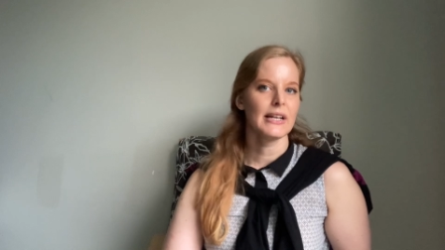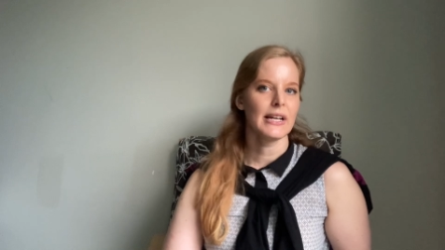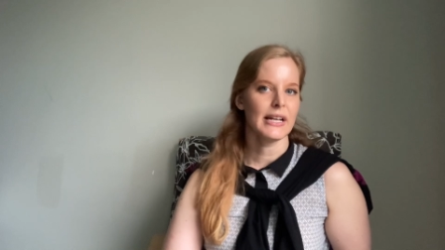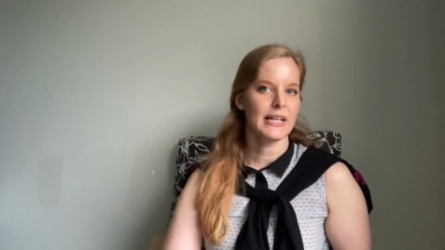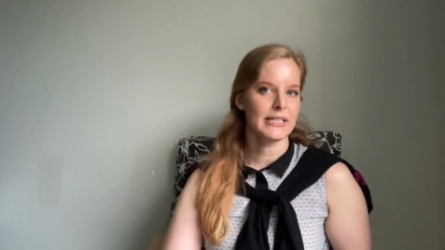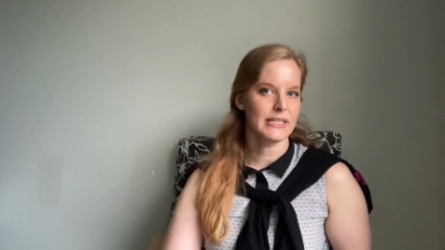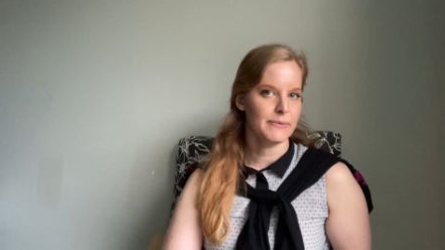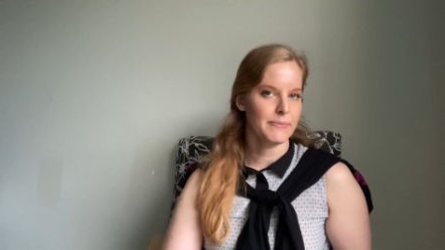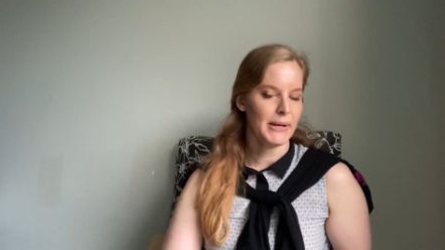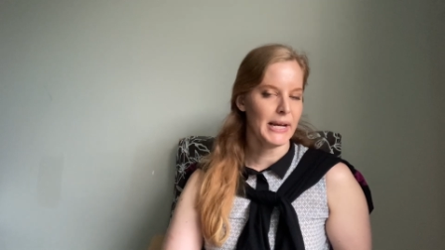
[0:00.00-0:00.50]

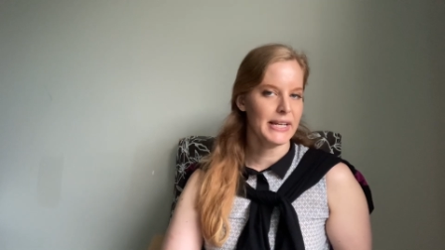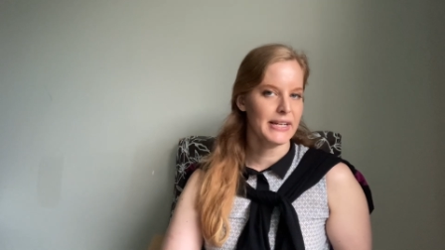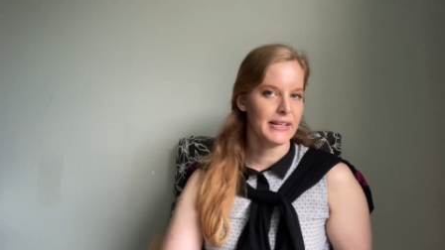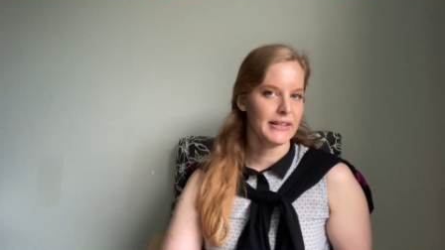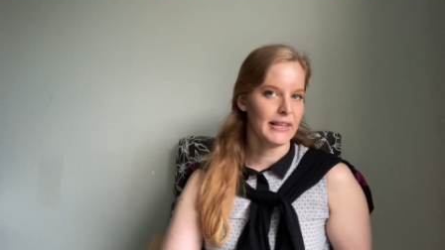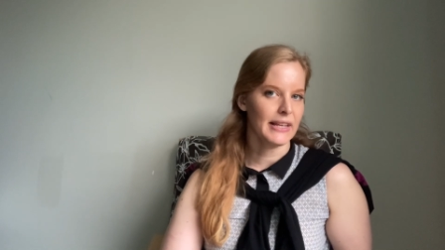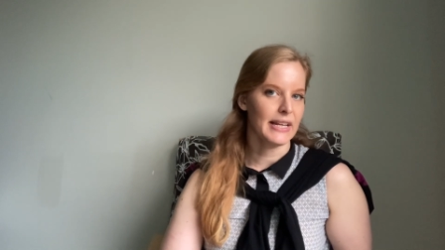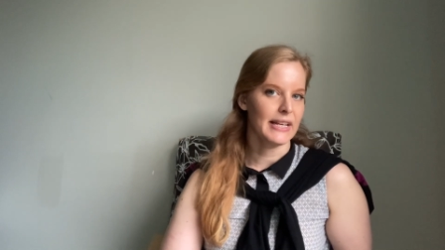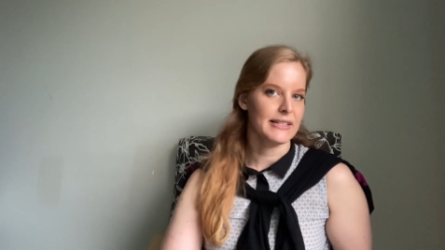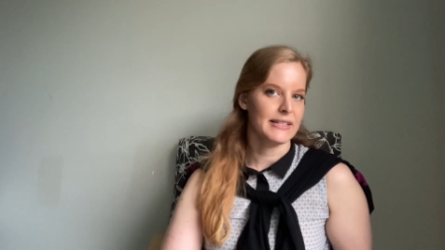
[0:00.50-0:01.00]

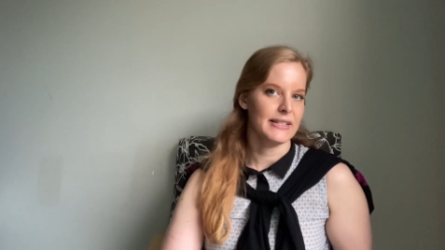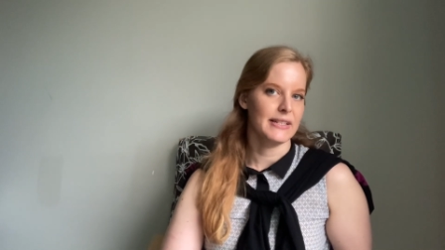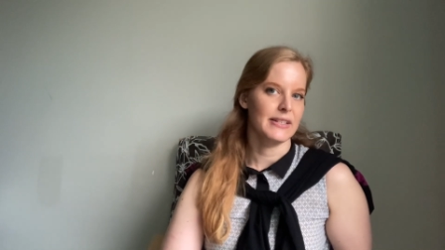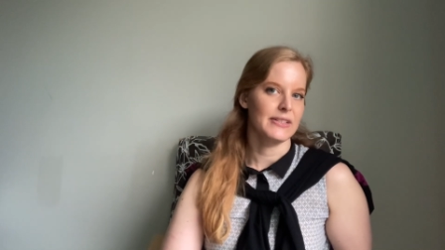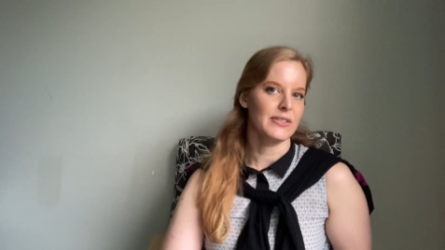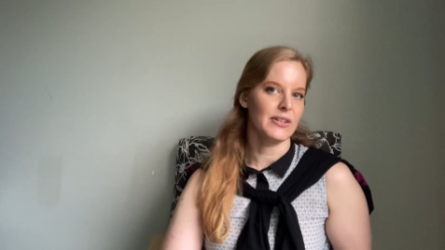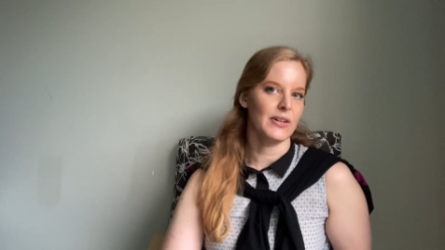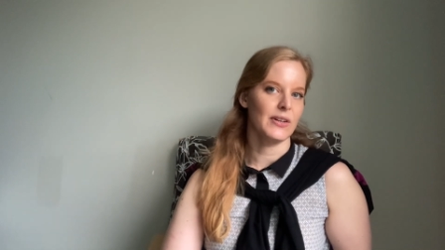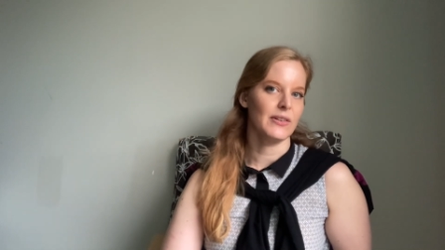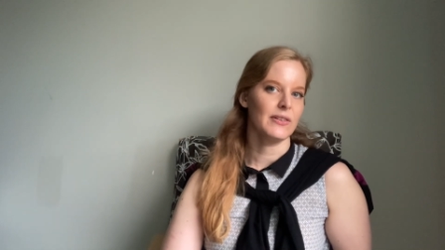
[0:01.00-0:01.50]
independently as an
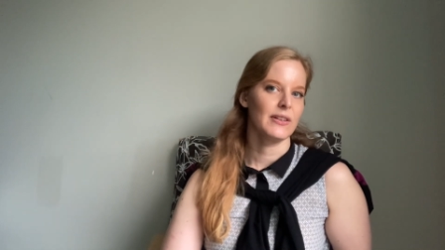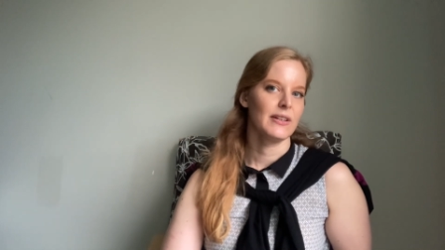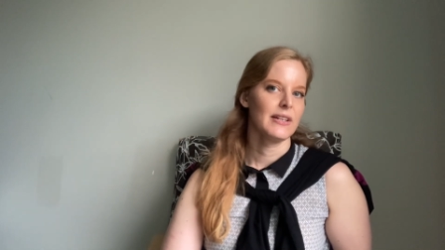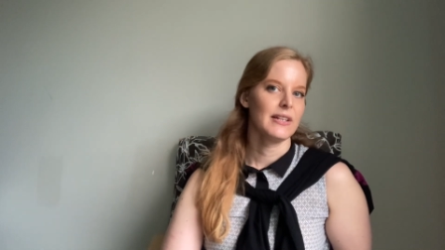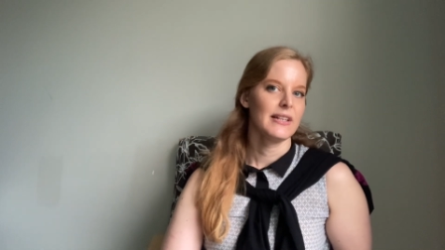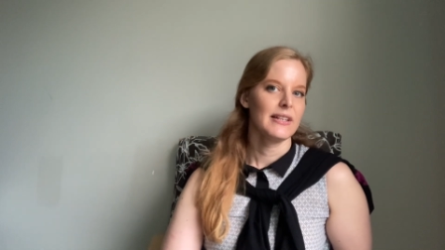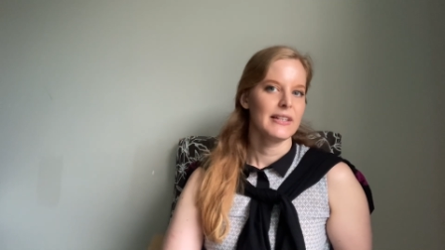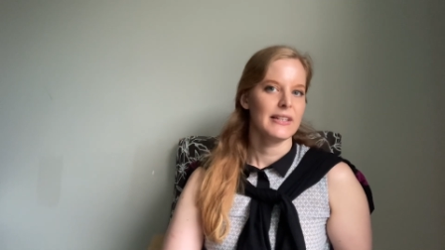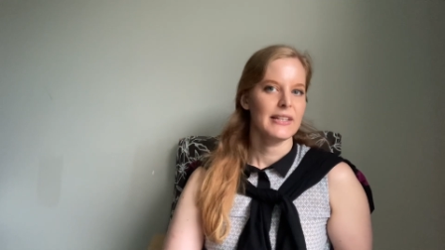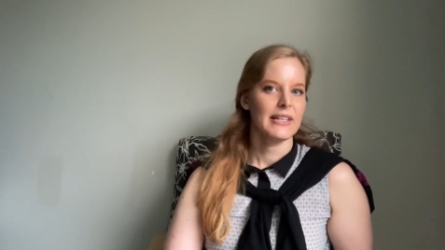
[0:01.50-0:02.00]
adult,
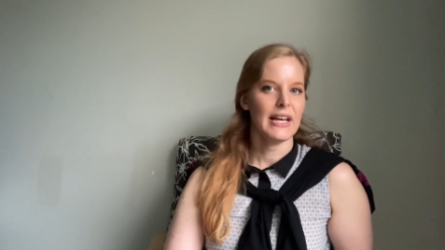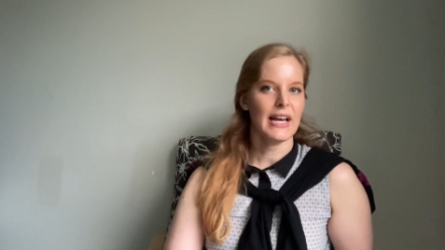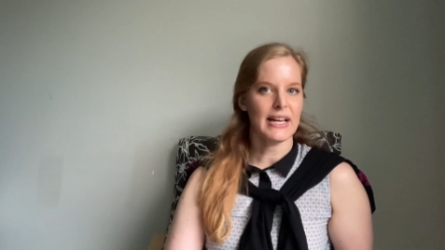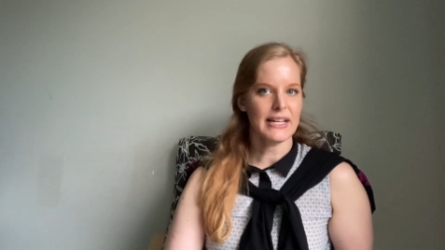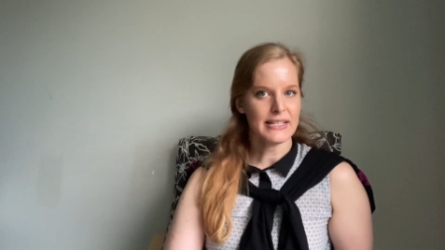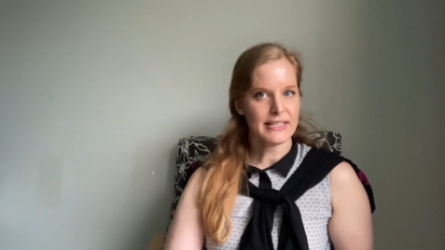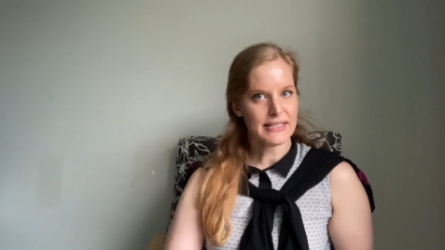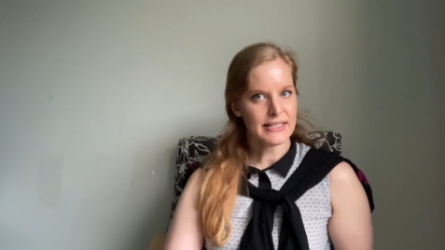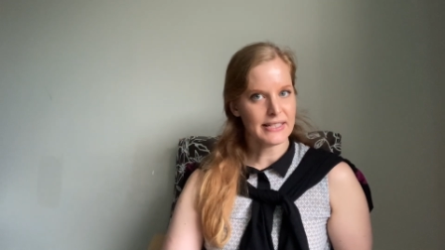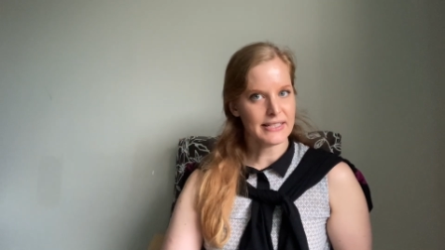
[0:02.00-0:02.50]
yes,